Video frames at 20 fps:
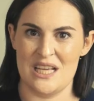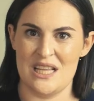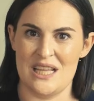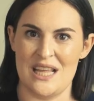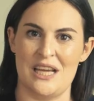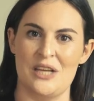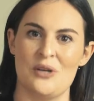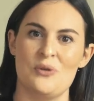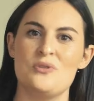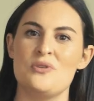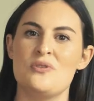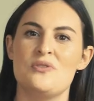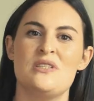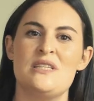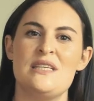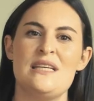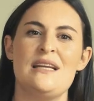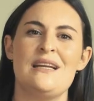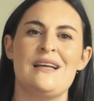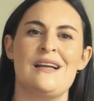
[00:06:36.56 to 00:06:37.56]
They can also
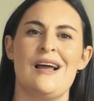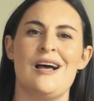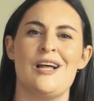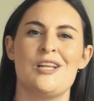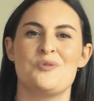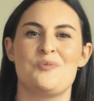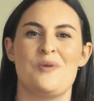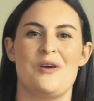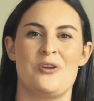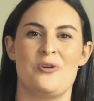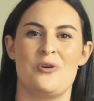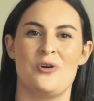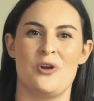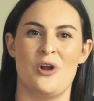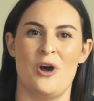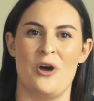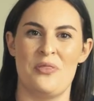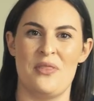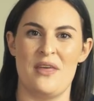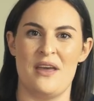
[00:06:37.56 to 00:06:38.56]
see at a glance whether or
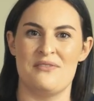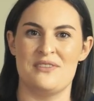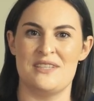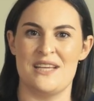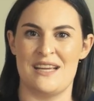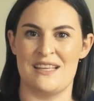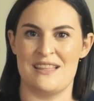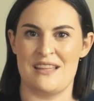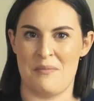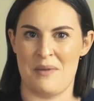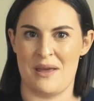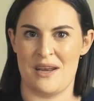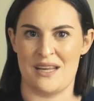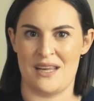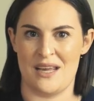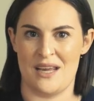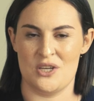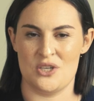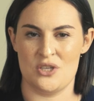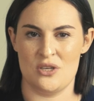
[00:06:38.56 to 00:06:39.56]
not they have taken their
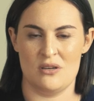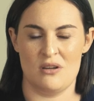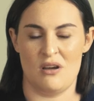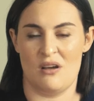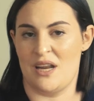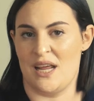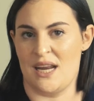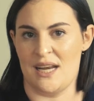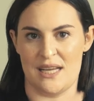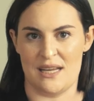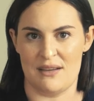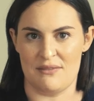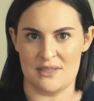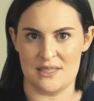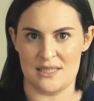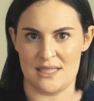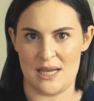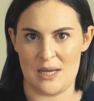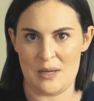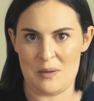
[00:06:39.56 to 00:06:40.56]
medication on any given
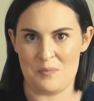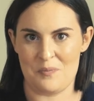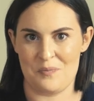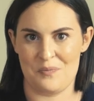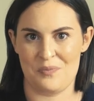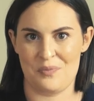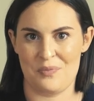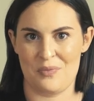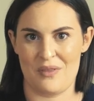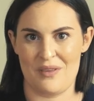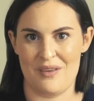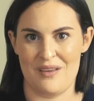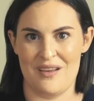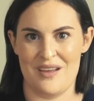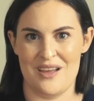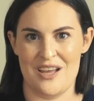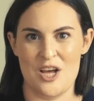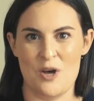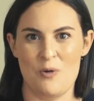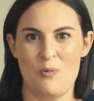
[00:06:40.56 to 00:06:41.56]
day.
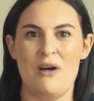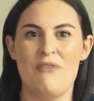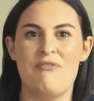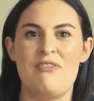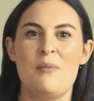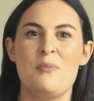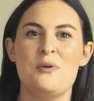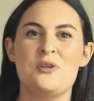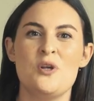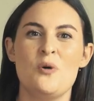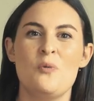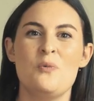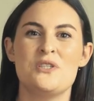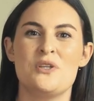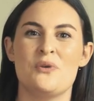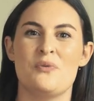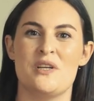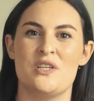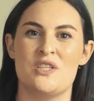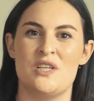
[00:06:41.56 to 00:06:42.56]
While Febrisol was
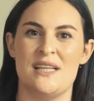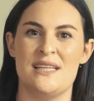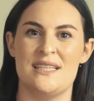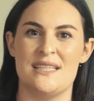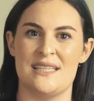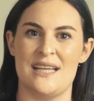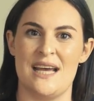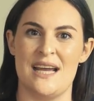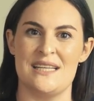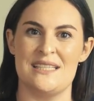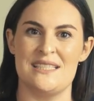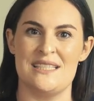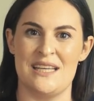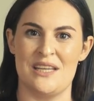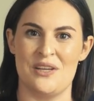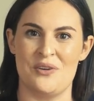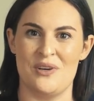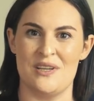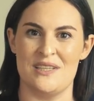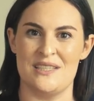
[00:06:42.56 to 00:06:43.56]
originally designed to
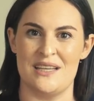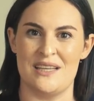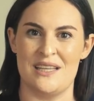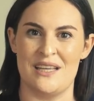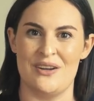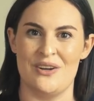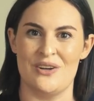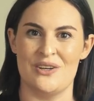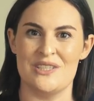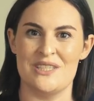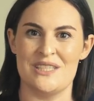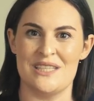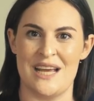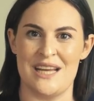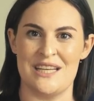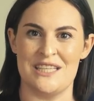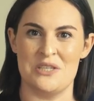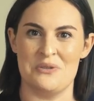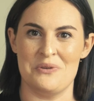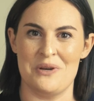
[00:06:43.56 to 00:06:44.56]
increase adherence to
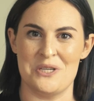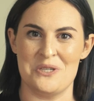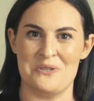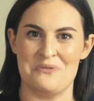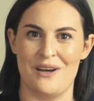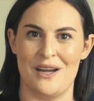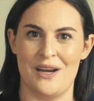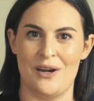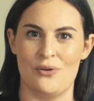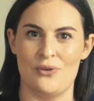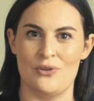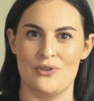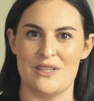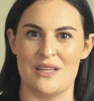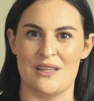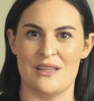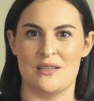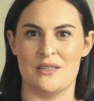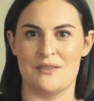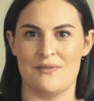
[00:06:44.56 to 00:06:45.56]
antiretrovirals
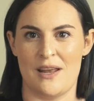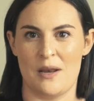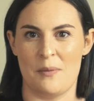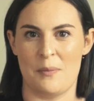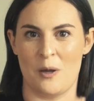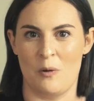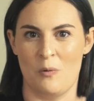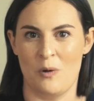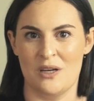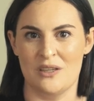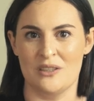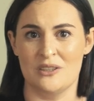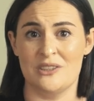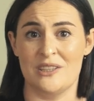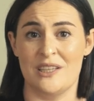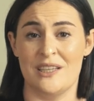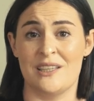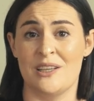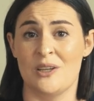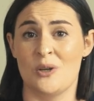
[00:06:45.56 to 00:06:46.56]
in the developing world,
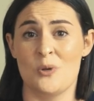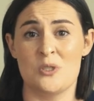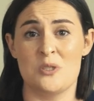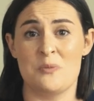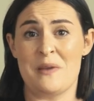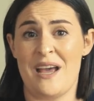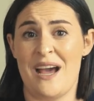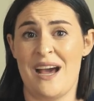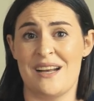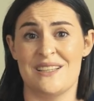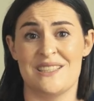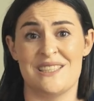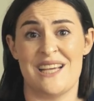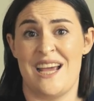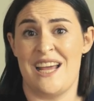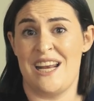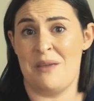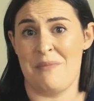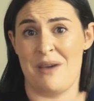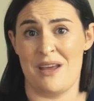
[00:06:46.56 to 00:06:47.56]
it can also be added to
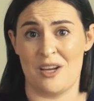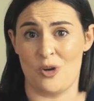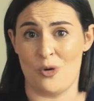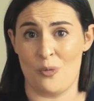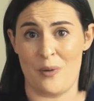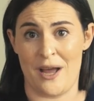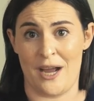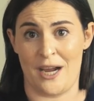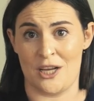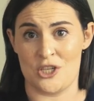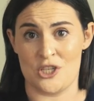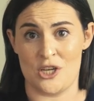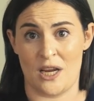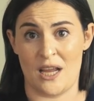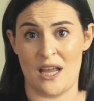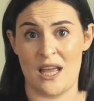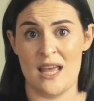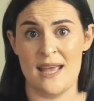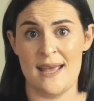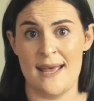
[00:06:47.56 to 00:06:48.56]
any medical
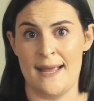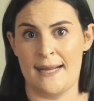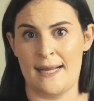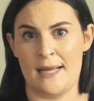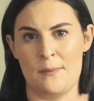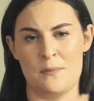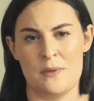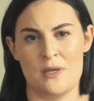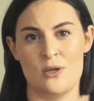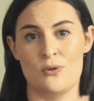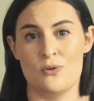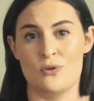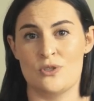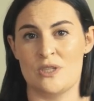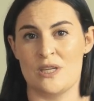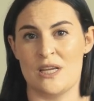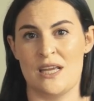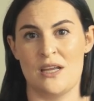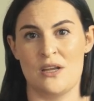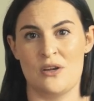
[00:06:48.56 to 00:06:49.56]
packaging and can be used
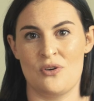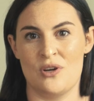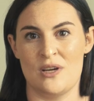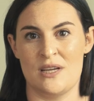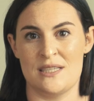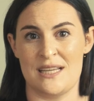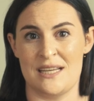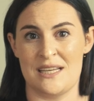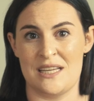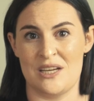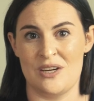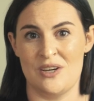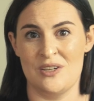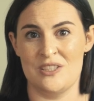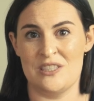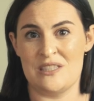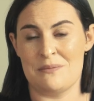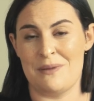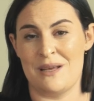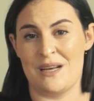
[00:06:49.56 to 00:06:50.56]
to increase
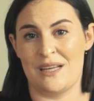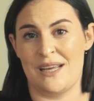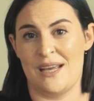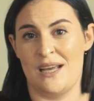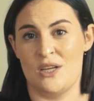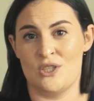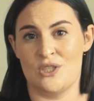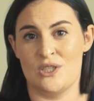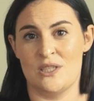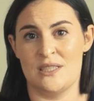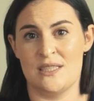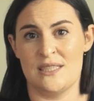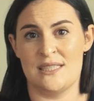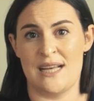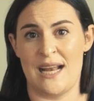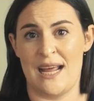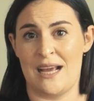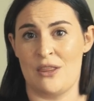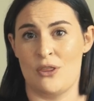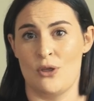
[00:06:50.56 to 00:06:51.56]
adherence to medications
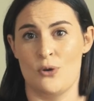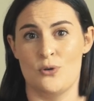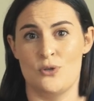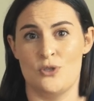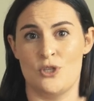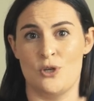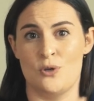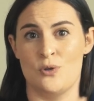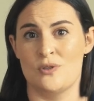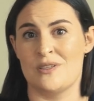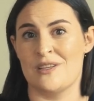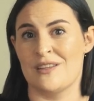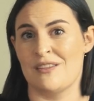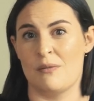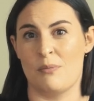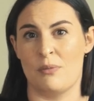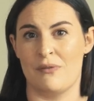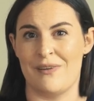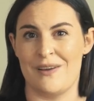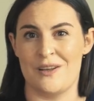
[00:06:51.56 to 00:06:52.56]
like those used in
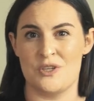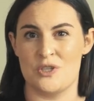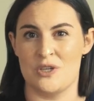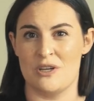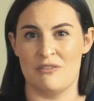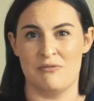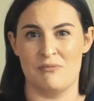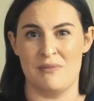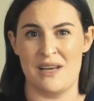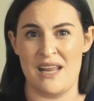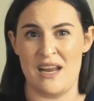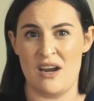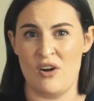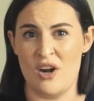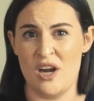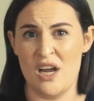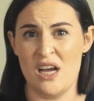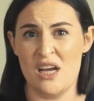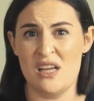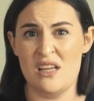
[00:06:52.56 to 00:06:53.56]
the prevention of
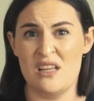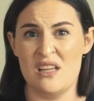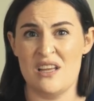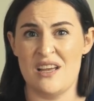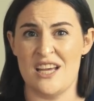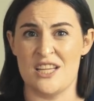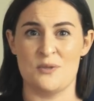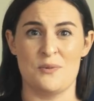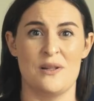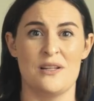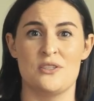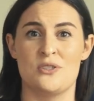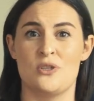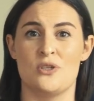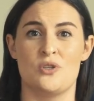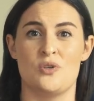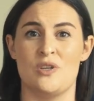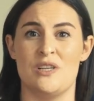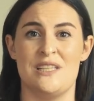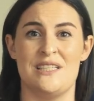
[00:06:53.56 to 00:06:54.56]
malaria, as well as to
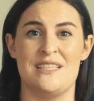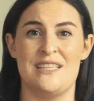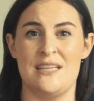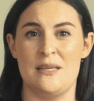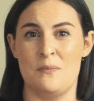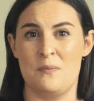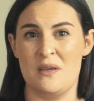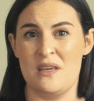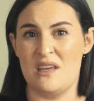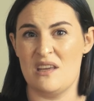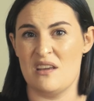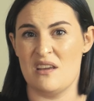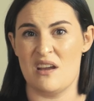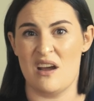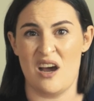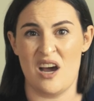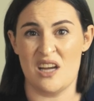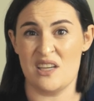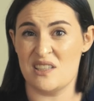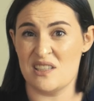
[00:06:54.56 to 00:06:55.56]
treat T B,
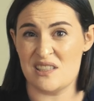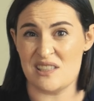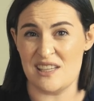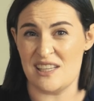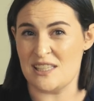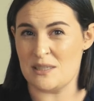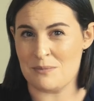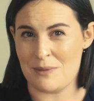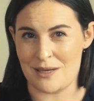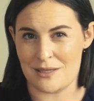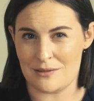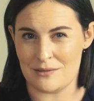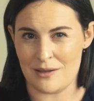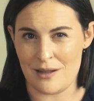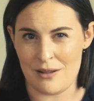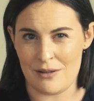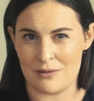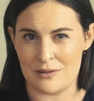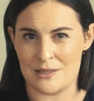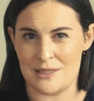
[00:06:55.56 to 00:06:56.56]
heart disease, mental
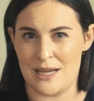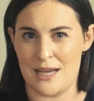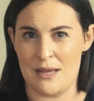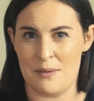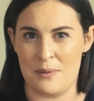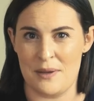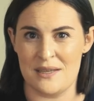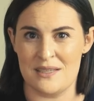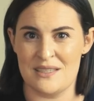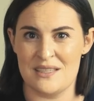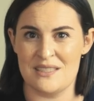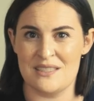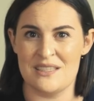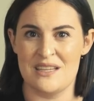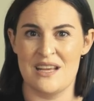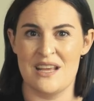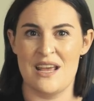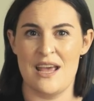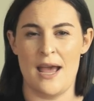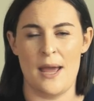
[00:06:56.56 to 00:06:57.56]
health, diabetes,
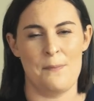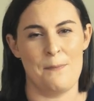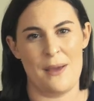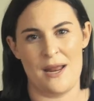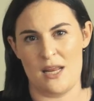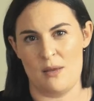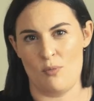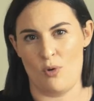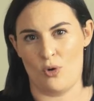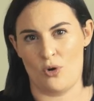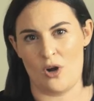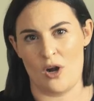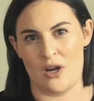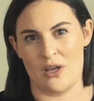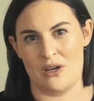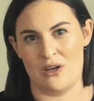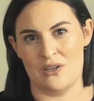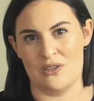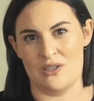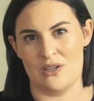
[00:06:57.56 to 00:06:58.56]
and many more
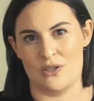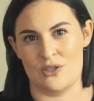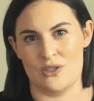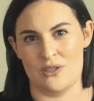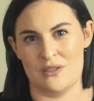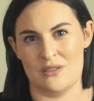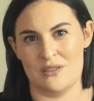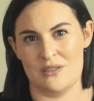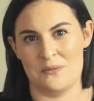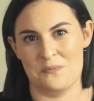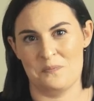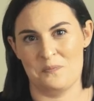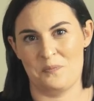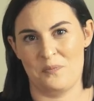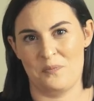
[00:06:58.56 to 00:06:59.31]
chronic conditions.